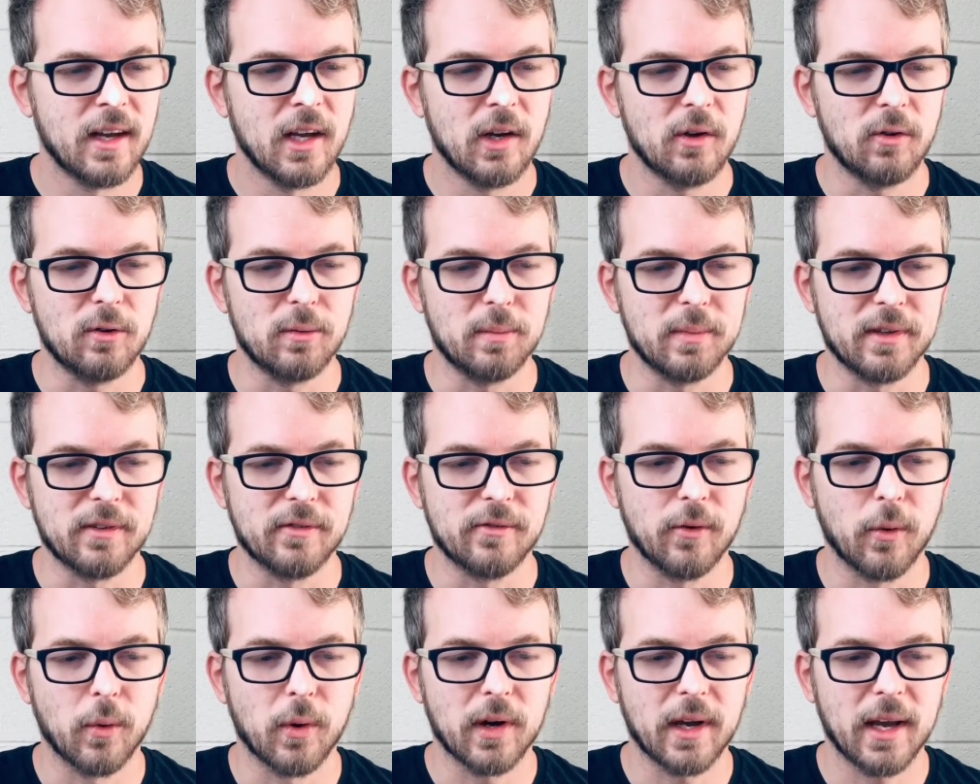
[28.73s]
We'll be
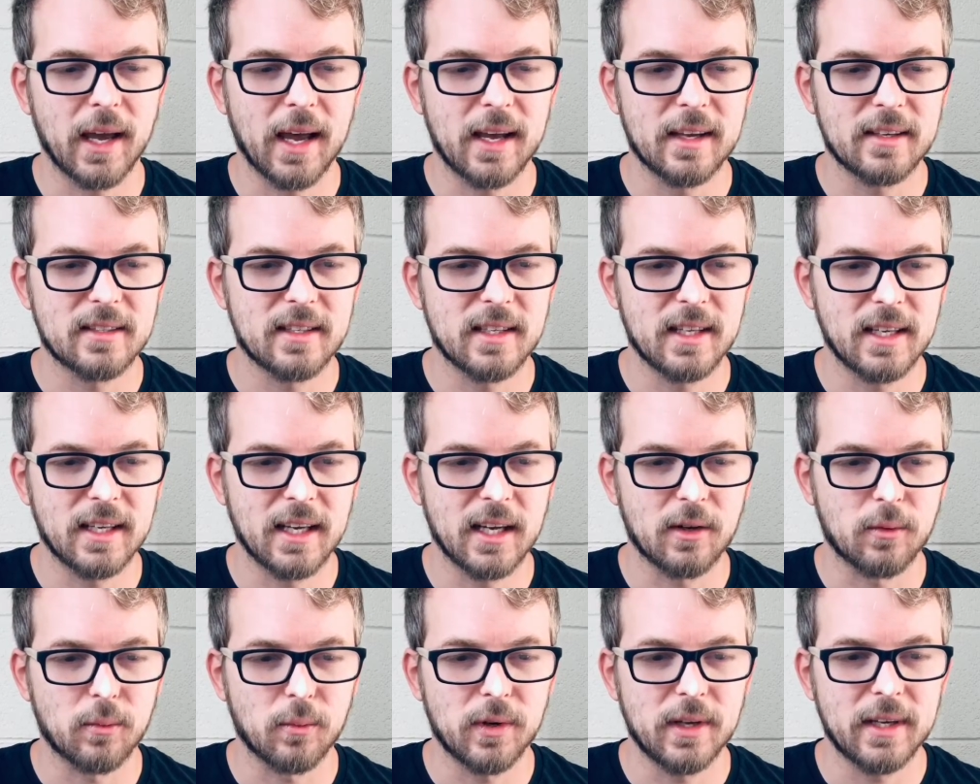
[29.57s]
forecasting
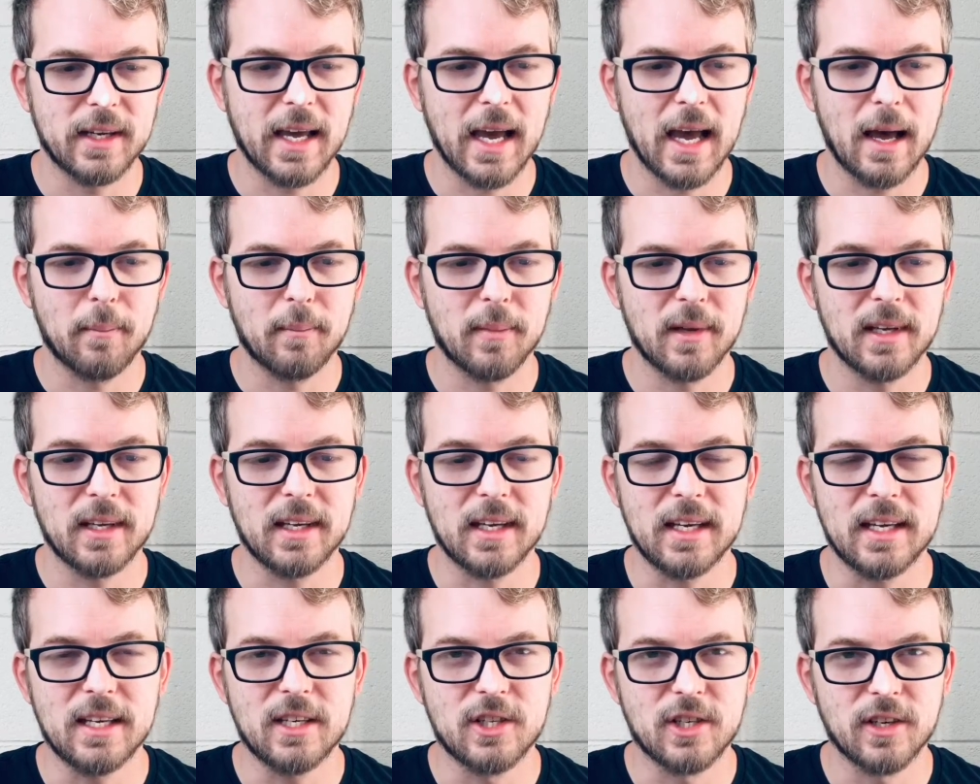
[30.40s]
and
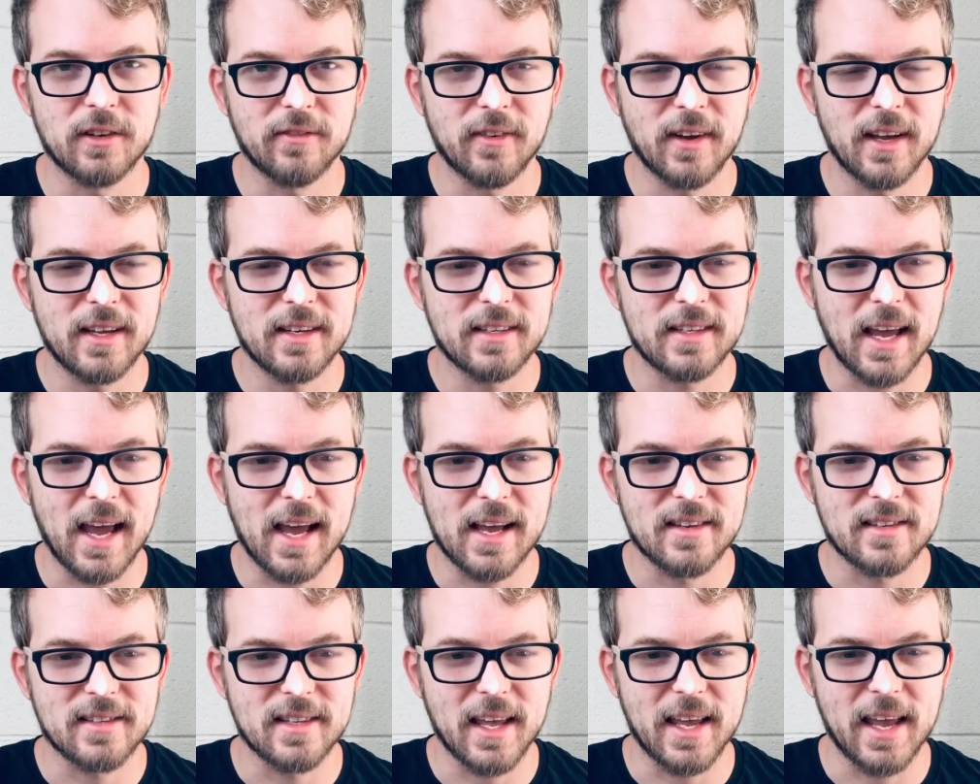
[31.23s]
recapping each event
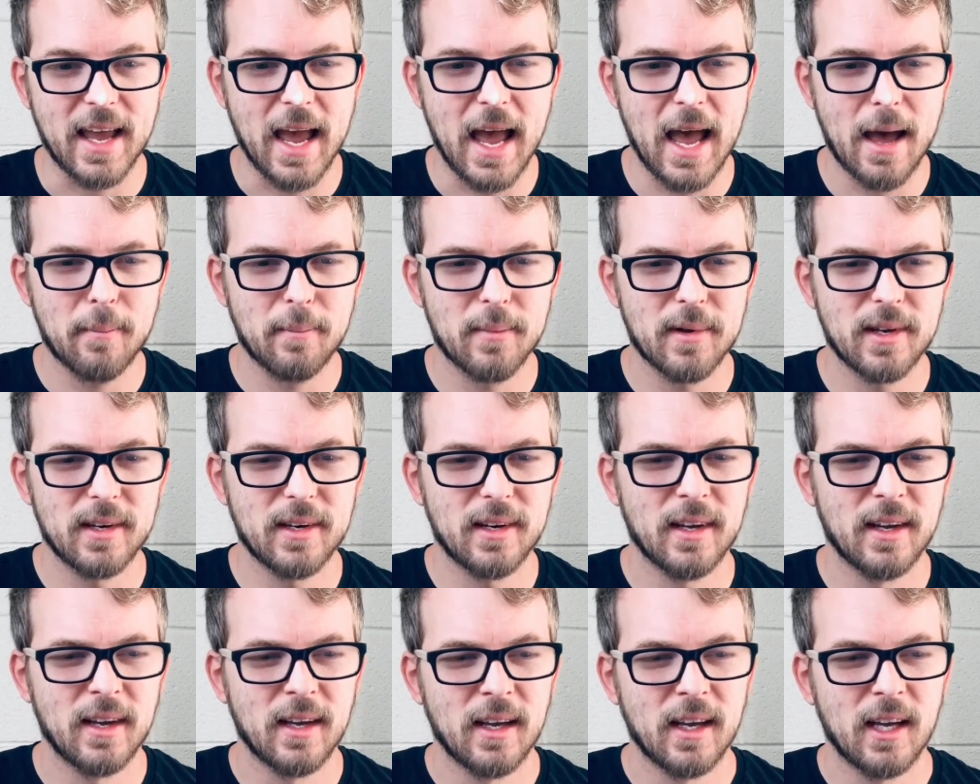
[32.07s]
as they
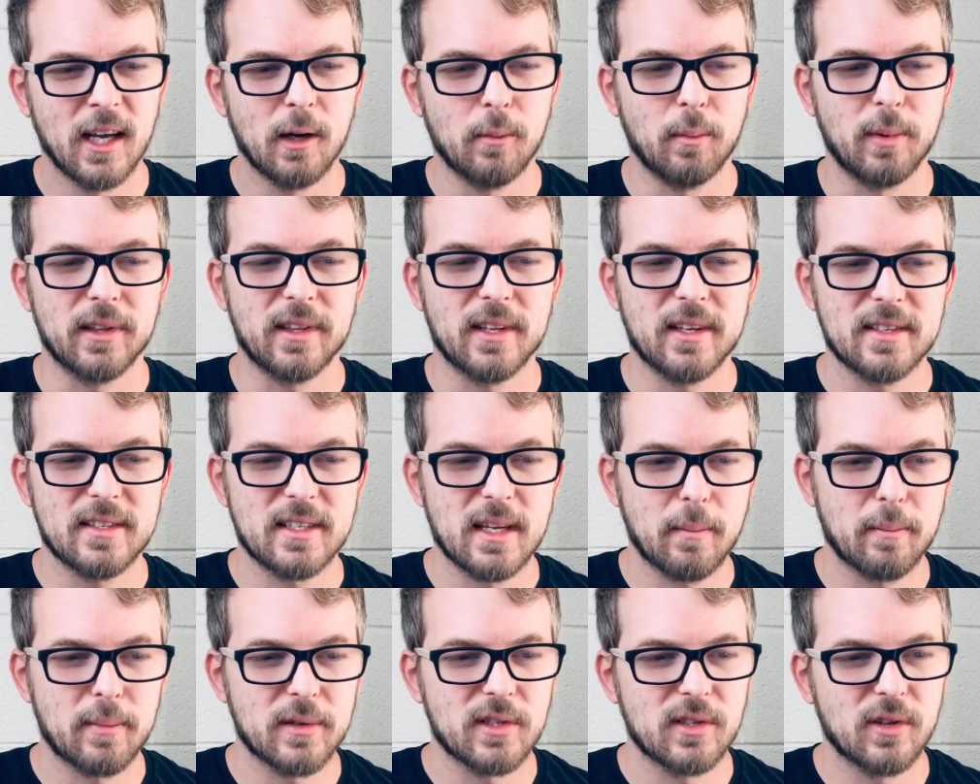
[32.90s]
happen, but this
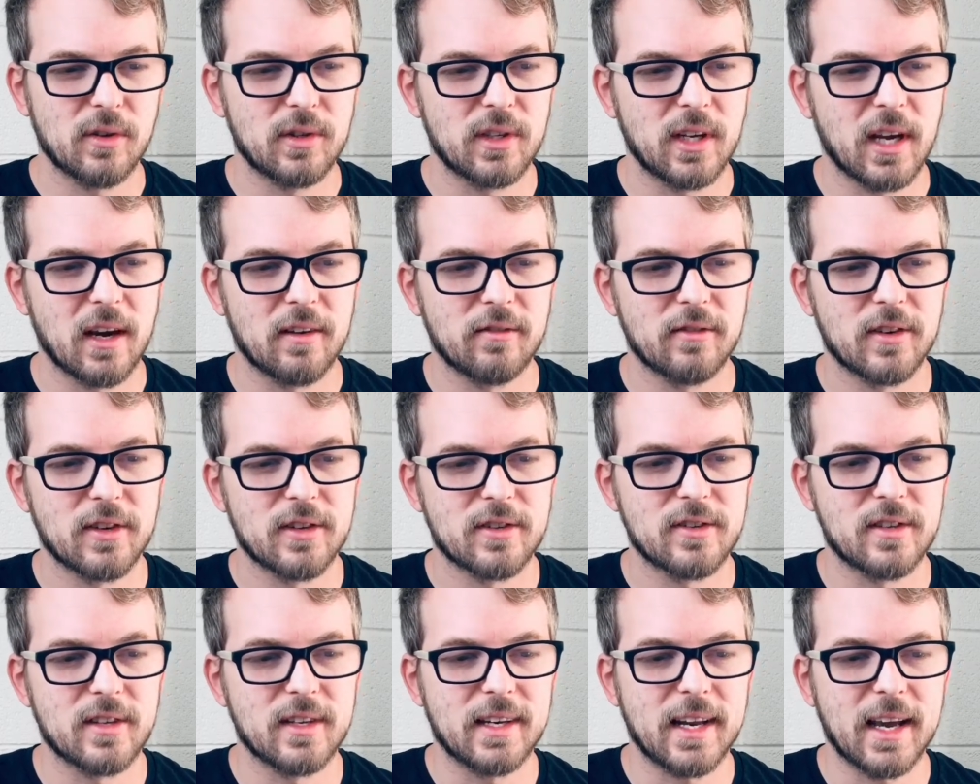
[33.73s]
episode
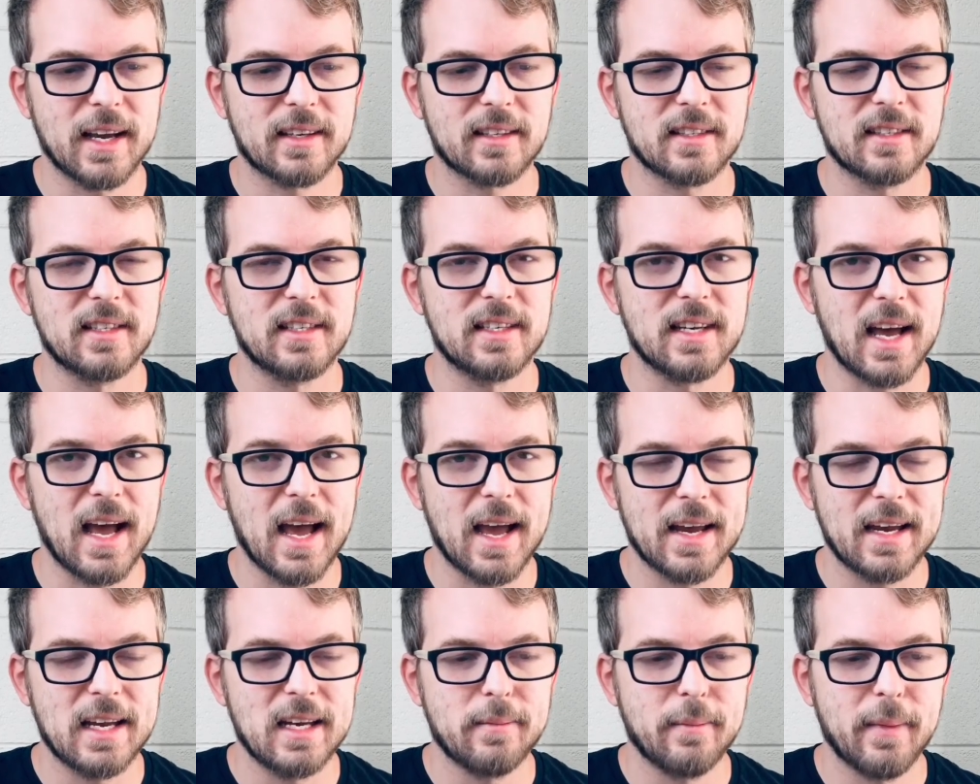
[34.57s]
covers the next
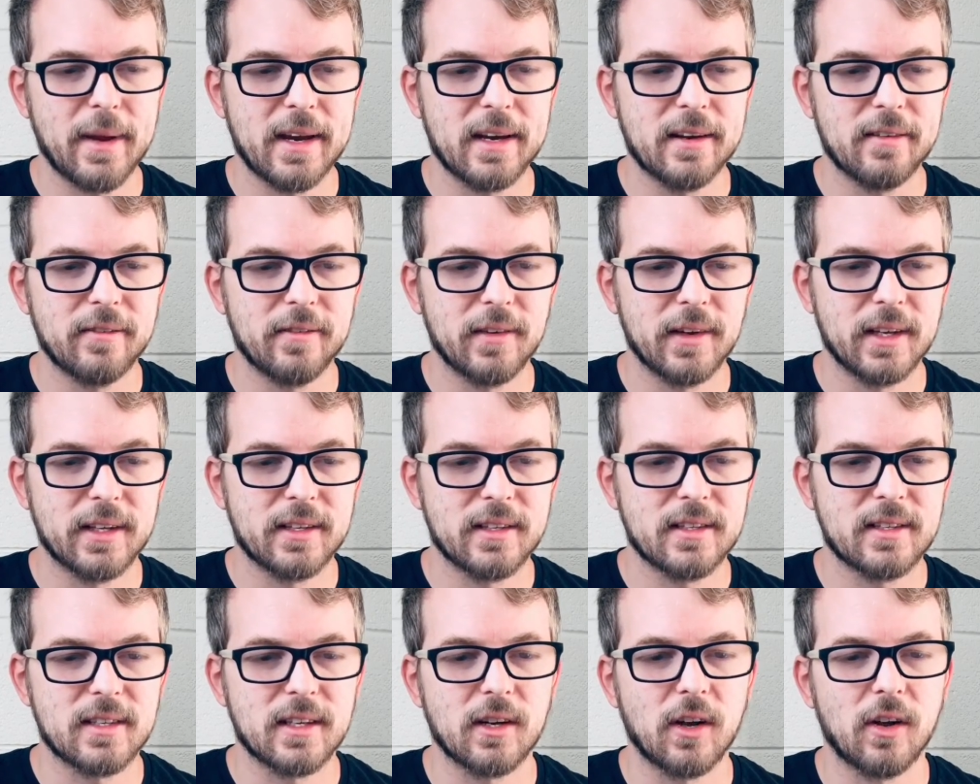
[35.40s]
9 main
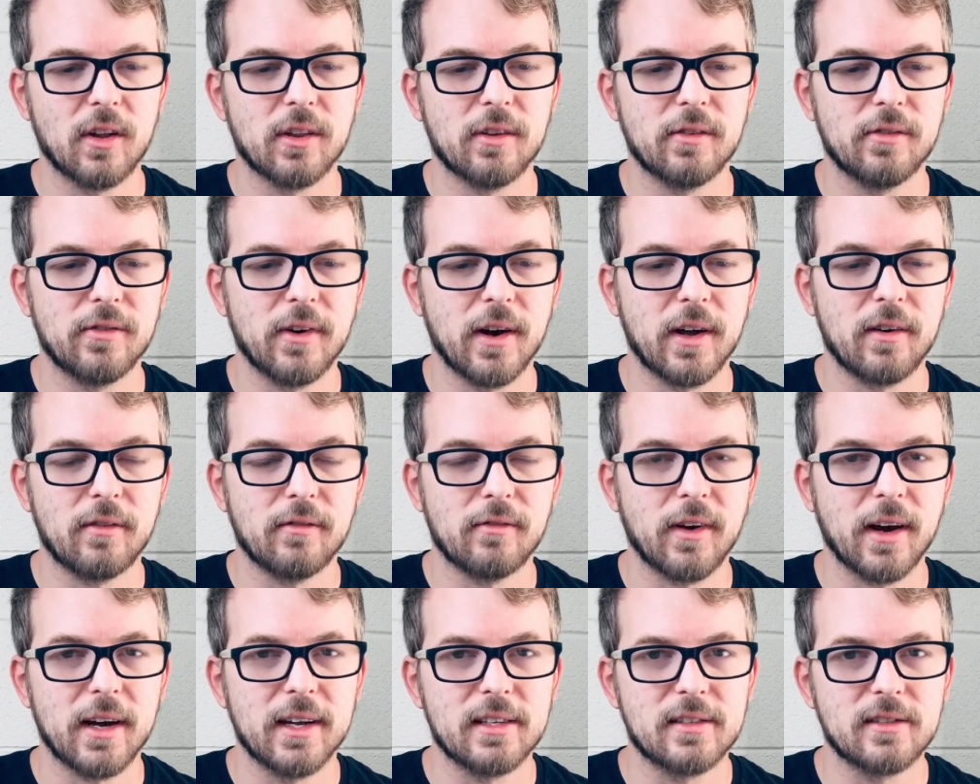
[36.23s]
events and all the fun
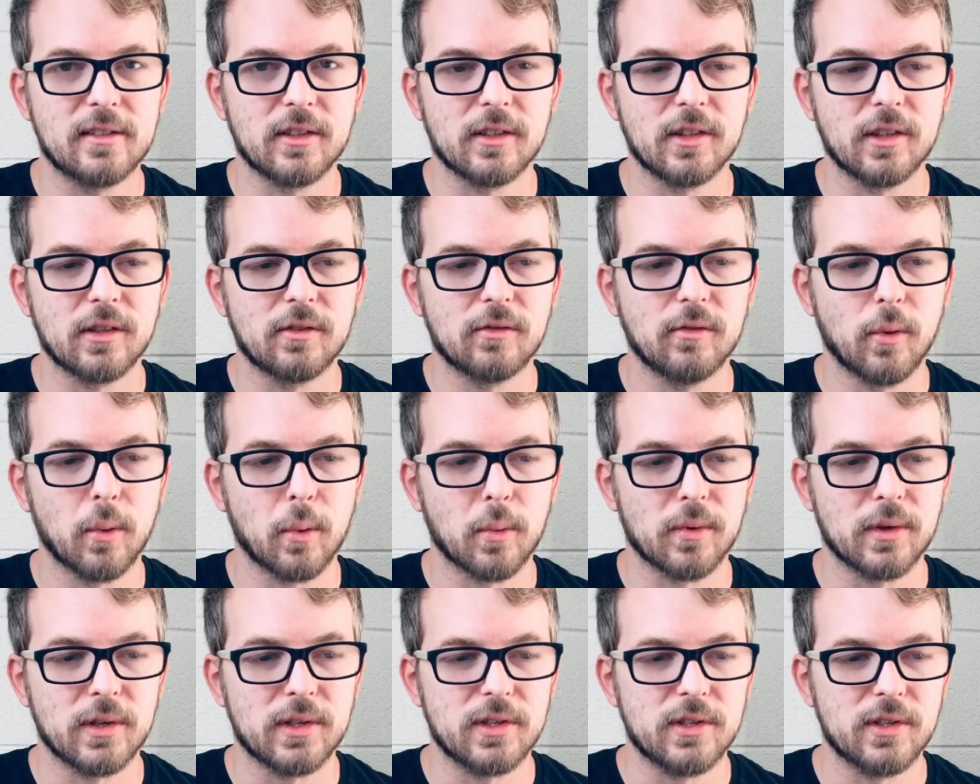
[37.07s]
fights to look
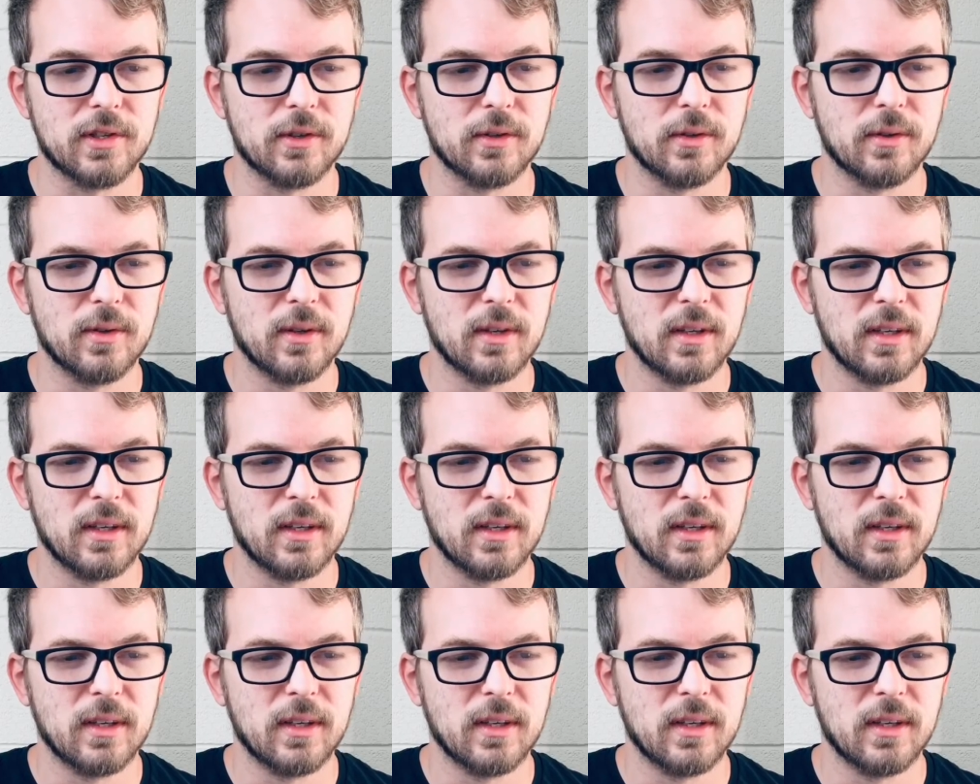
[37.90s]
forward to.